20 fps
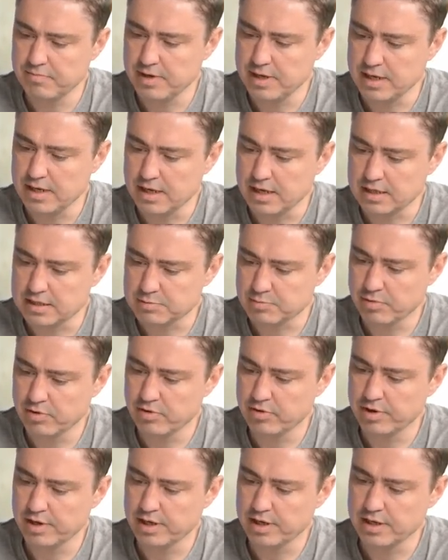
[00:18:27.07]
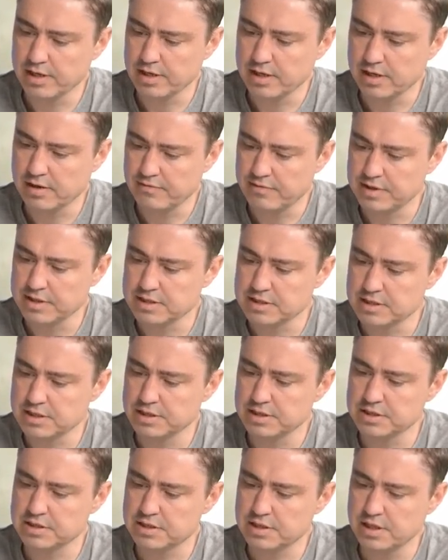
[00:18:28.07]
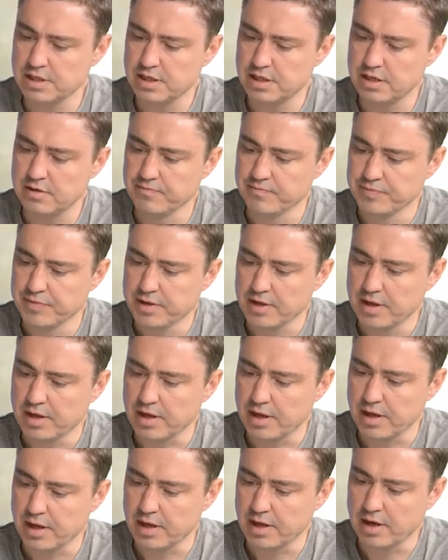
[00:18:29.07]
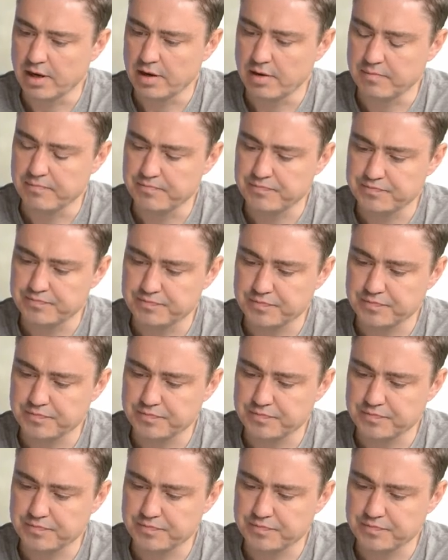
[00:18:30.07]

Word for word: been exploring very seriously um,